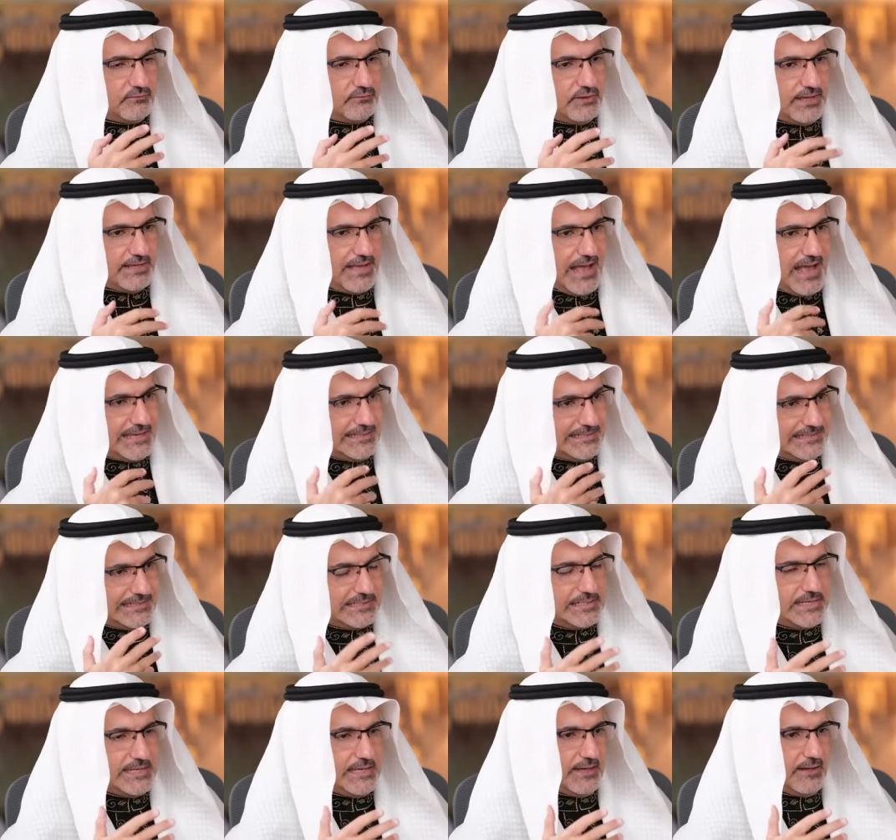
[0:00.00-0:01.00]
of like
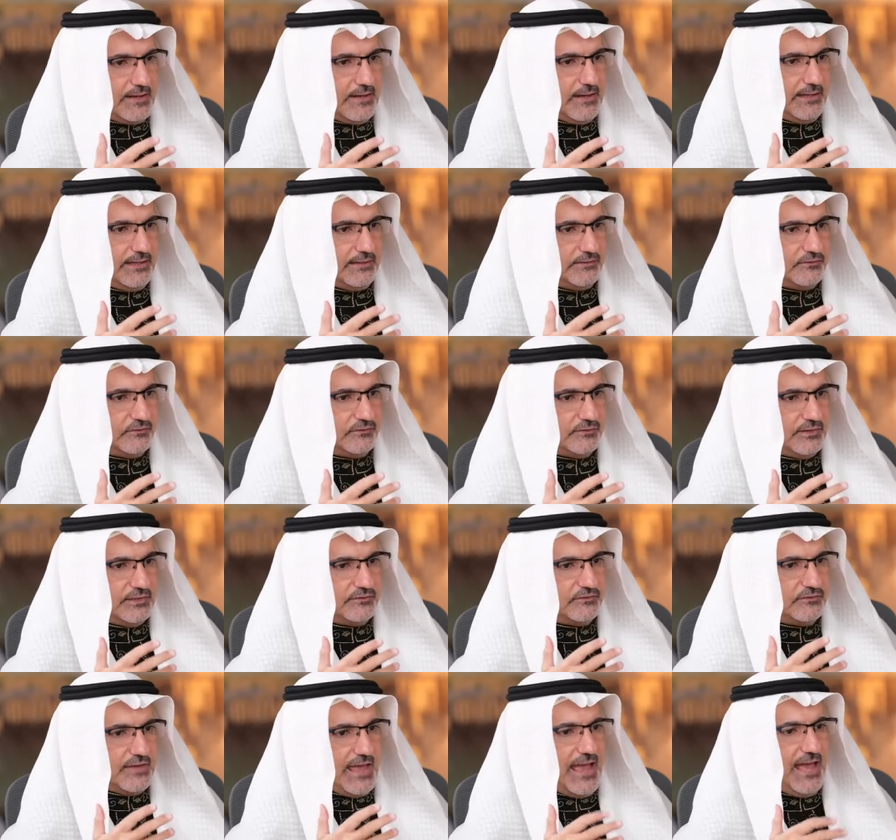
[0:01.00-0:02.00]
idea.
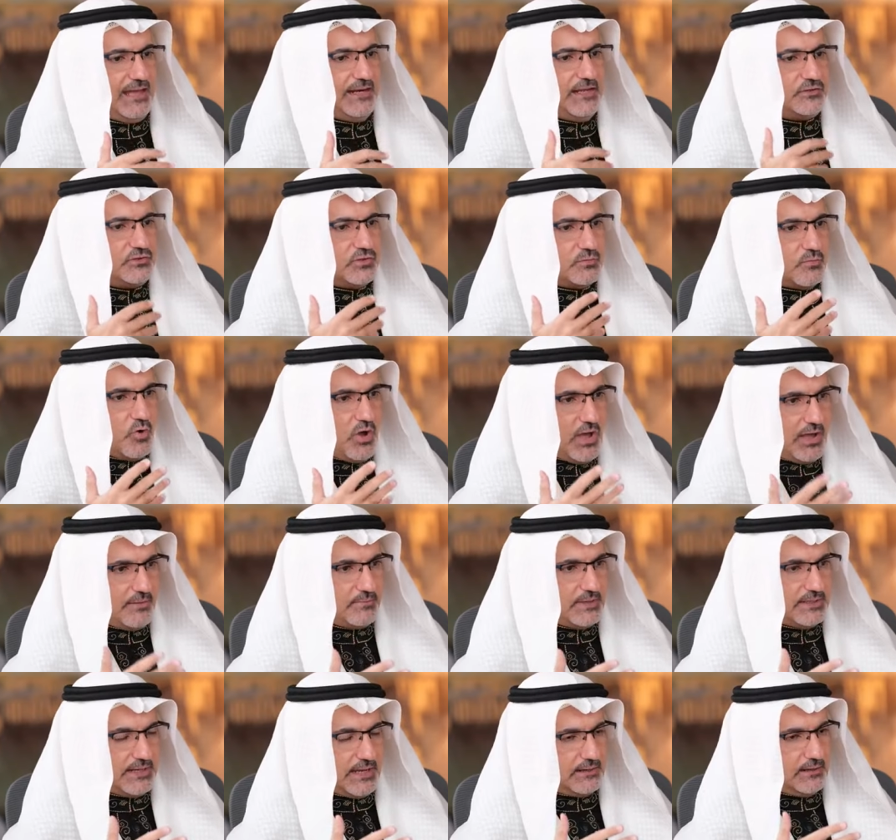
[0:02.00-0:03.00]
It's added to
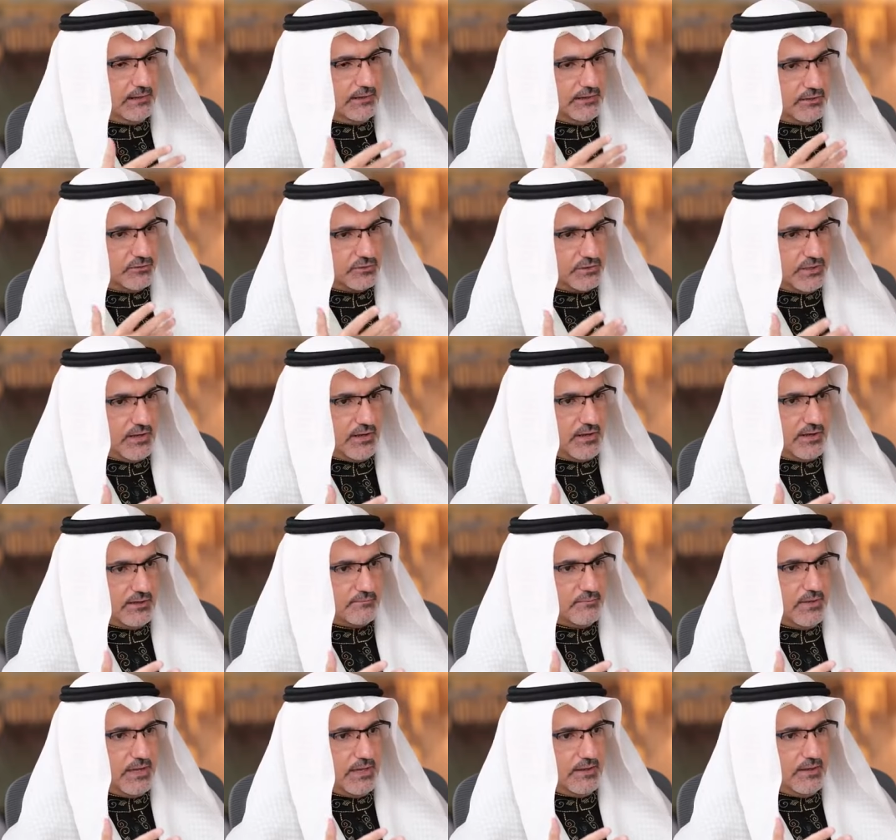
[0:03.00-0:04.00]
Muhammad at a later
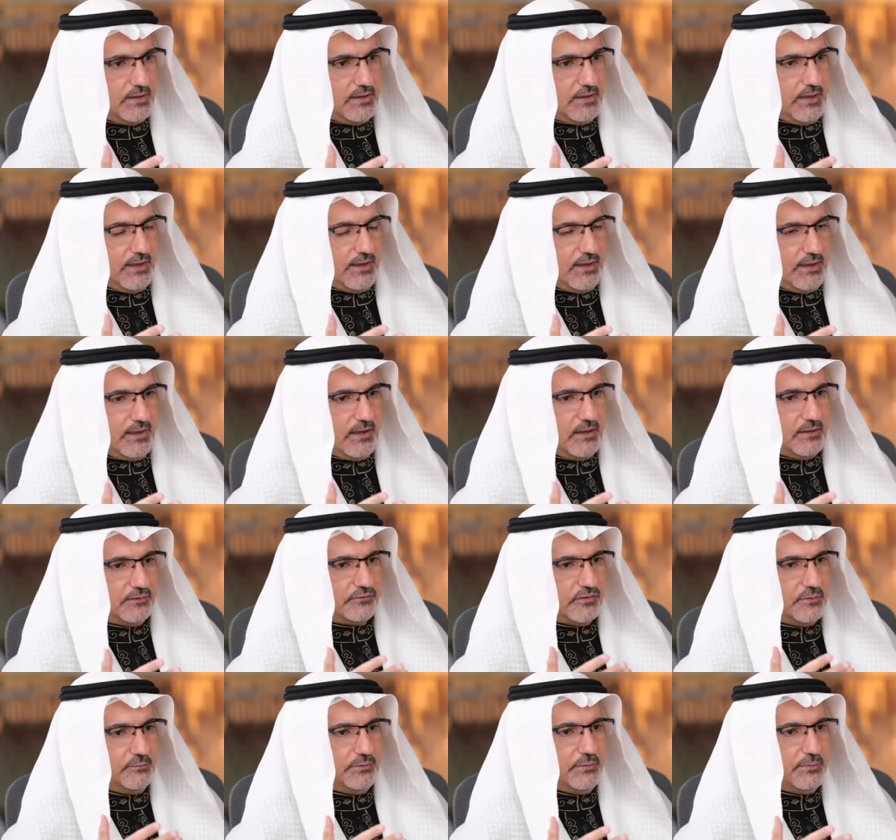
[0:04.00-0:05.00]
time,
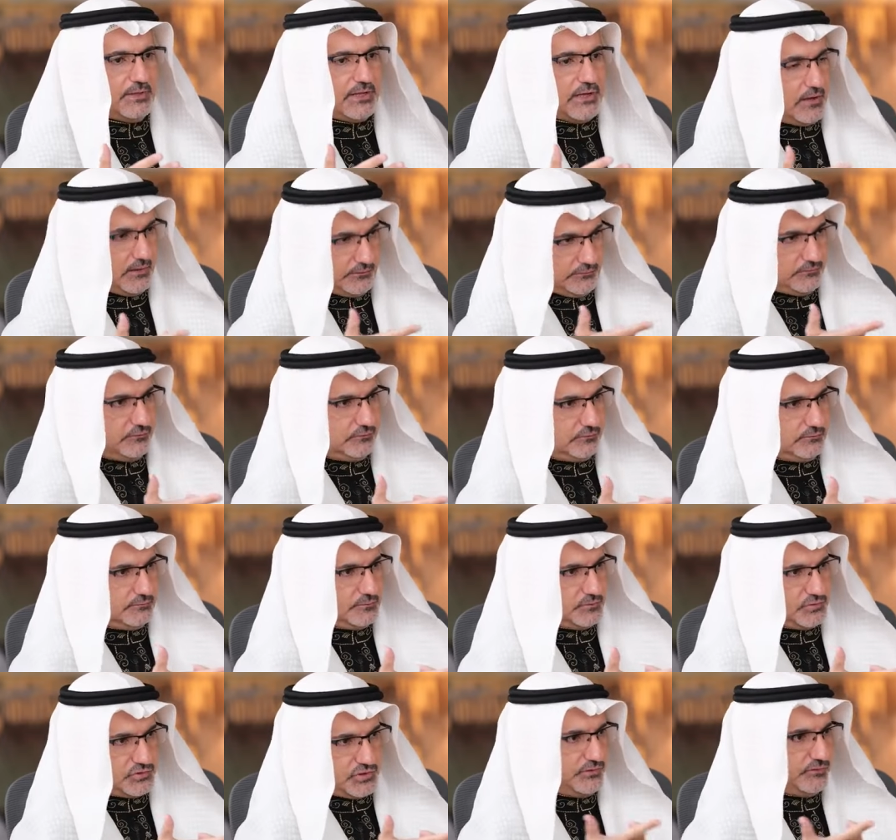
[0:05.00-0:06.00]
simply because
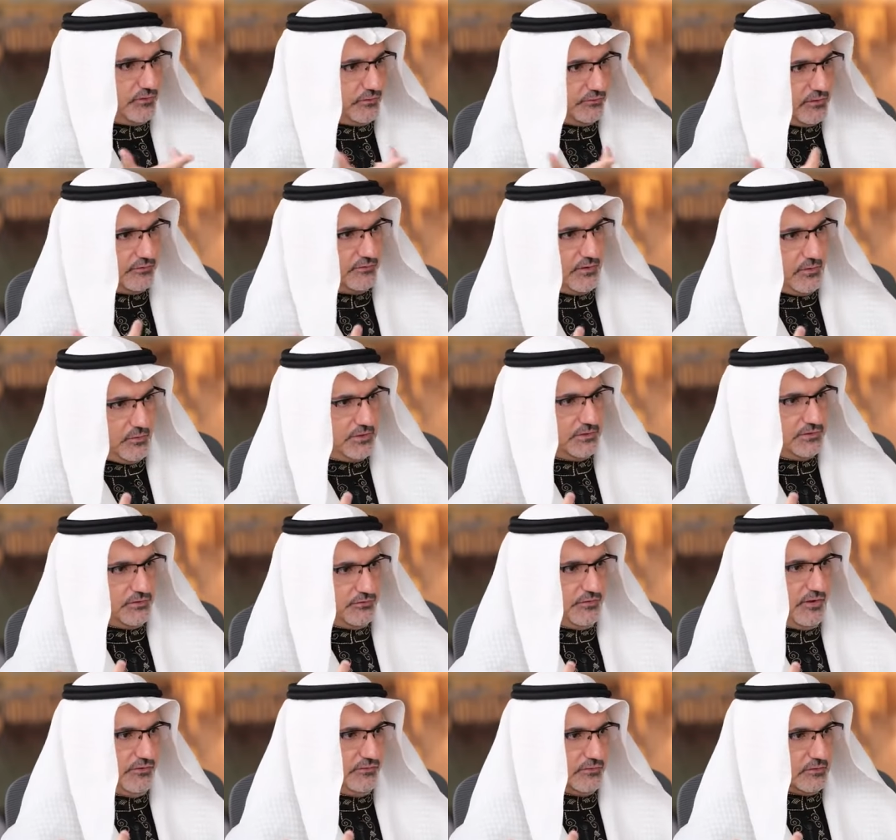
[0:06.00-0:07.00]
Jesus is our
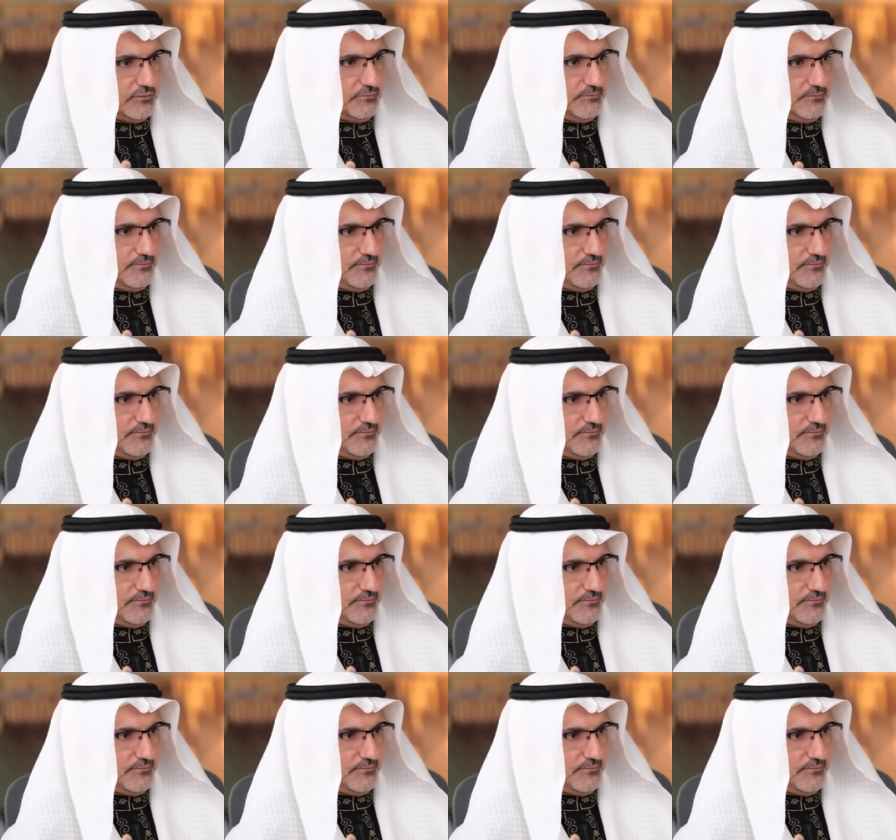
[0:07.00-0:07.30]
intercessor.